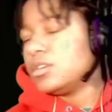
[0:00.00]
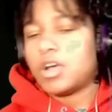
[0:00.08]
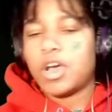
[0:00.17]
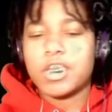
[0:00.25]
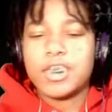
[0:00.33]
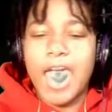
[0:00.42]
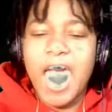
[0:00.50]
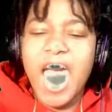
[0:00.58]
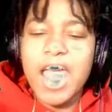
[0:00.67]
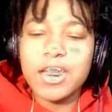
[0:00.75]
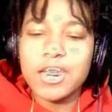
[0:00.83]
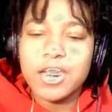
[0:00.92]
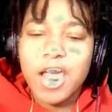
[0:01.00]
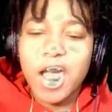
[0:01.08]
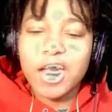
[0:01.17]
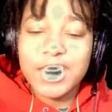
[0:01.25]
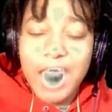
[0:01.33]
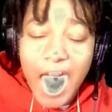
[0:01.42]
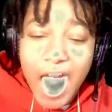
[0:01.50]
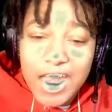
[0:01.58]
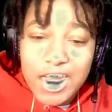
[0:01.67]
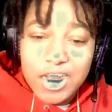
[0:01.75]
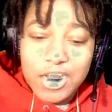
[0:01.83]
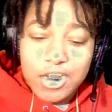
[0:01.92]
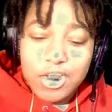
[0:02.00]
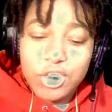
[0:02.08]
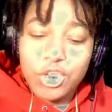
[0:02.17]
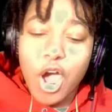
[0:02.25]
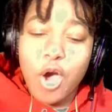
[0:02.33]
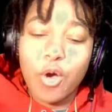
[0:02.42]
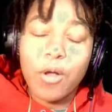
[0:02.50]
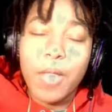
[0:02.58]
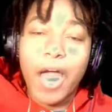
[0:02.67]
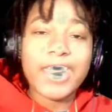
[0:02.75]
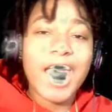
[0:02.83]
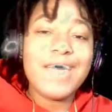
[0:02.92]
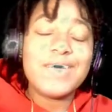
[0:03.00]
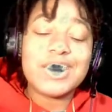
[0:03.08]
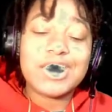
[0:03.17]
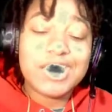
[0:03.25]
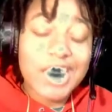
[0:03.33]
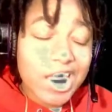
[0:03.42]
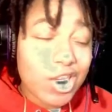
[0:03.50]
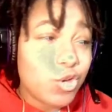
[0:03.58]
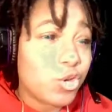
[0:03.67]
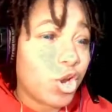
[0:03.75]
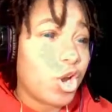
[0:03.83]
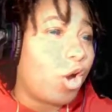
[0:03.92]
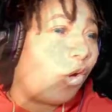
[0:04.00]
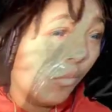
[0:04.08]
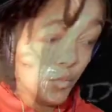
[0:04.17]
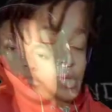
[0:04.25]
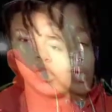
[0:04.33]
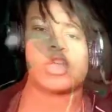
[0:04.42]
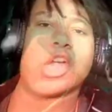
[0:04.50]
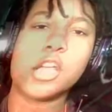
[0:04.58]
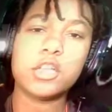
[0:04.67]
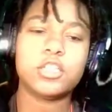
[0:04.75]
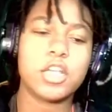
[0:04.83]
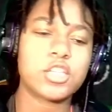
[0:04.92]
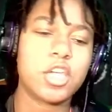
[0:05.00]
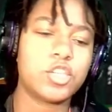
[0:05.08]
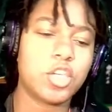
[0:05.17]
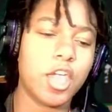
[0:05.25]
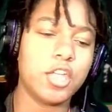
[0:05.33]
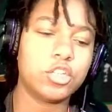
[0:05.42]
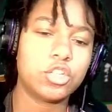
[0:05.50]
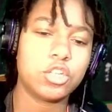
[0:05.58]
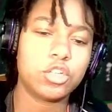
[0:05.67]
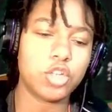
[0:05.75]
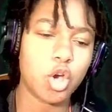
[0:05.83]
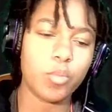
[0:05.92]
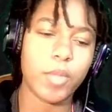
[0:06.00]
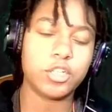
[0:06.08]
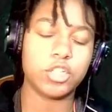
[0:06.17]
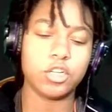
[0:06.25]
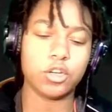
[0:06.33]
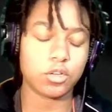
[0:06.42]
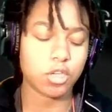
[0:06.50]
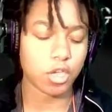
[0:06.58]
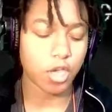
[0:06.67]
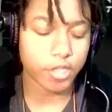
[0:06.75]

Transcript: Again? Again? Yo, I can't even see you, girl. Guys, yes, I changed. Don't mention it, okay?